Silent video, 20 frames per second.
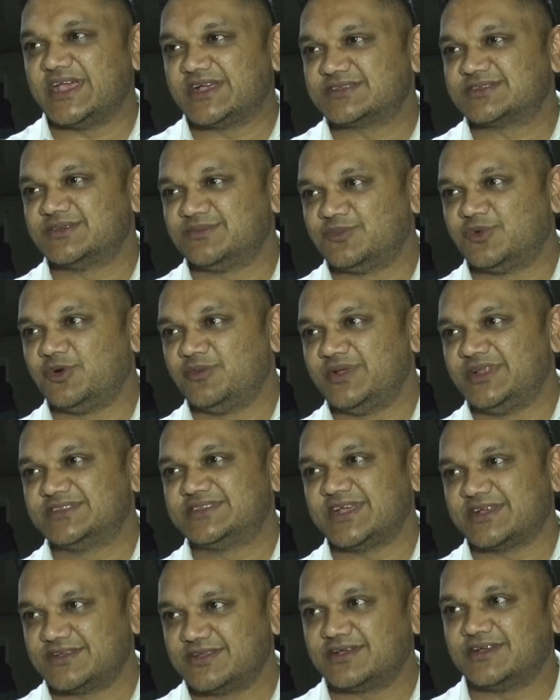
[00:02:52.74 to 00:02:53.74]
ExxonMobil
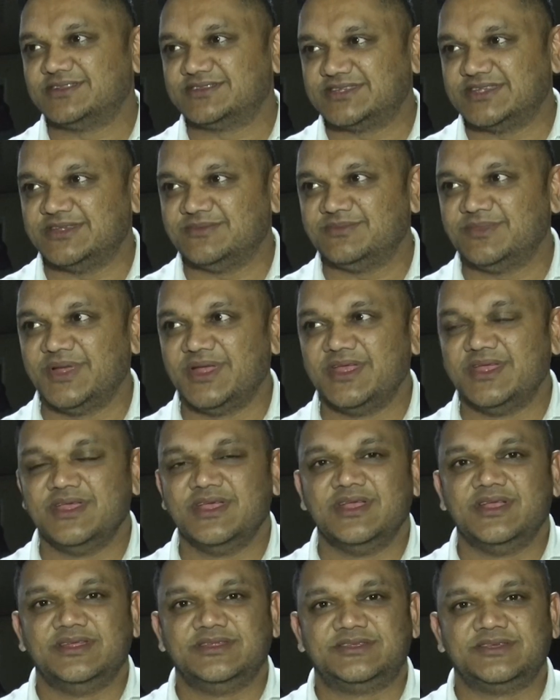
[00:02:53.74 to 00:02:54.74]
technical team
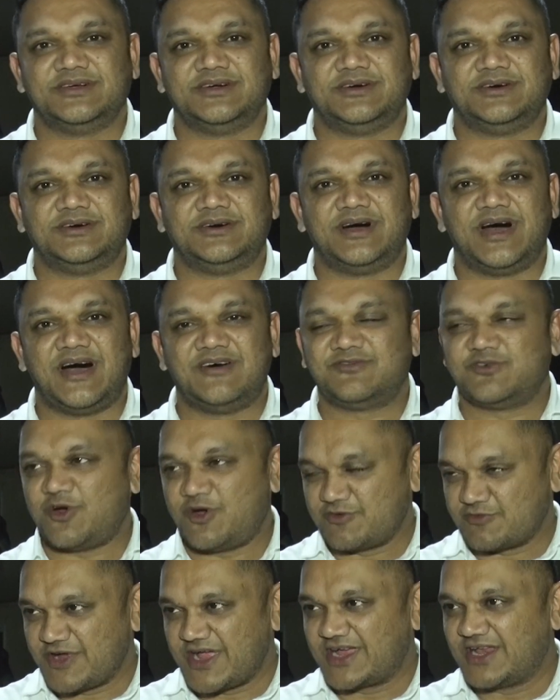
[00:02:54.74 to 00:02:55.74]
to have
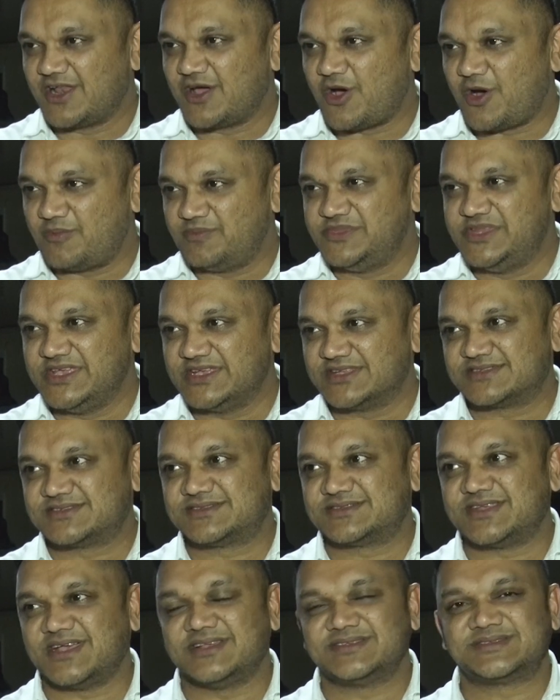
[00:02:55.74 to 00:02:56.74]
regular
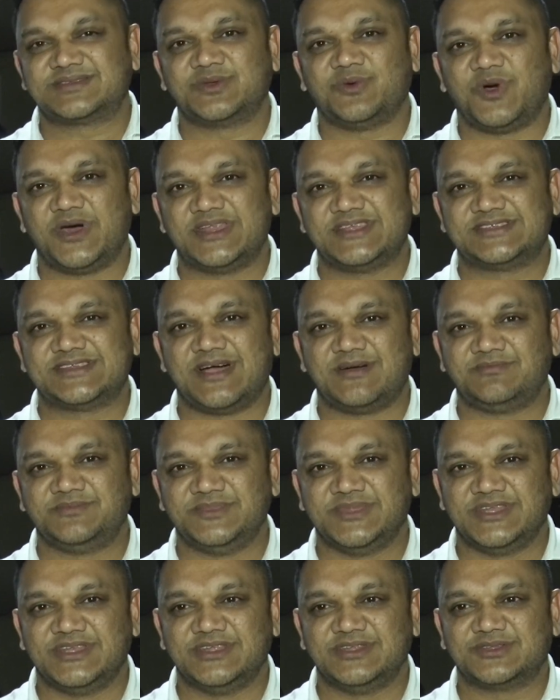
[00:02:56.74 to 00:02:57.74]
updates as to what is
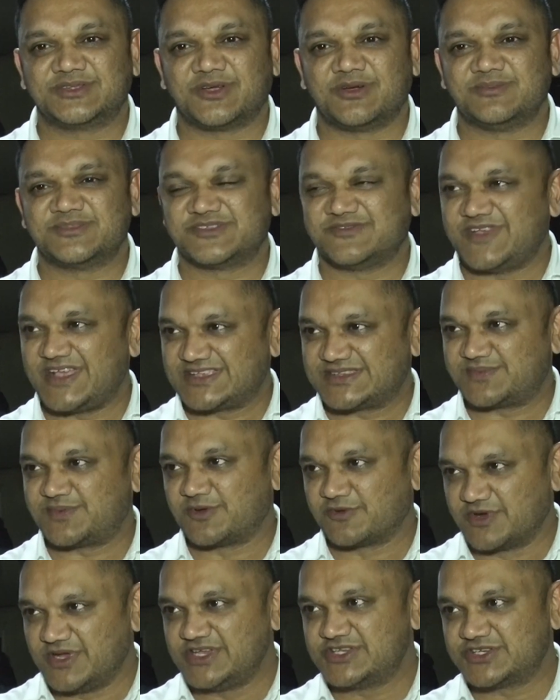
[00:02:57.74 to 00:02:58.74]
happening in terms of
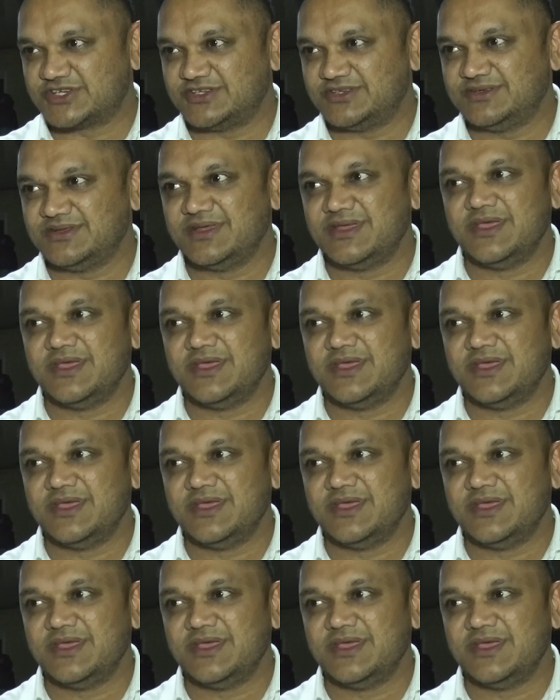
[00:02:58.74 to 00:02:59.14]
exploration.